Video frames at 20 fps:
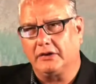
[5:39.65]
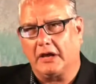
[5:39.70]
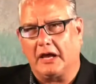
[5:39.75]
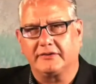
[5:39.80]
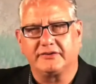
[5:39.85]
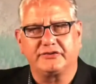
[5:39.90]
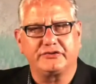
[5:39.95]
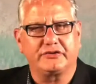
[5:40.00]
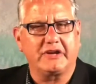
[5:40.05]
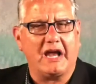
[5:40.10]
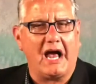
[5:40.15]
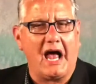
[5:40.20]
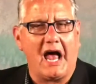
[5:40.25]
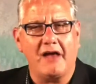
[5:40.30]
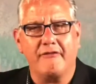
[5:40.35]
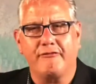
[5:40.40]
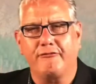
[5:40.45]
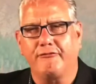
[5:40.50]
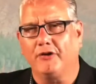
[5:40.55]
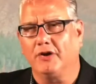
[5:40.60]
a
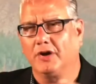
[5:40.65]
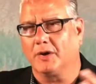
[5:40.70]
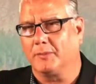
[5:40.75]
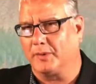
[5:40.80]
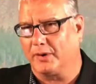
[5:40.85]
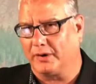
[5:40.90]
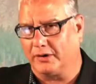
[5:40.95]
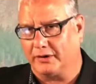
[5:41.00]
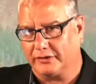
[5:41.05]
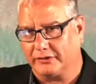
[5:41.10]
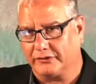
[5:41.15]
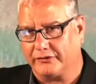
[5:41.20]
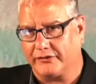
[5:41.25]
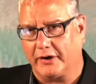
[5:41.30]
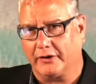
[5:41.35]
sky full of birds.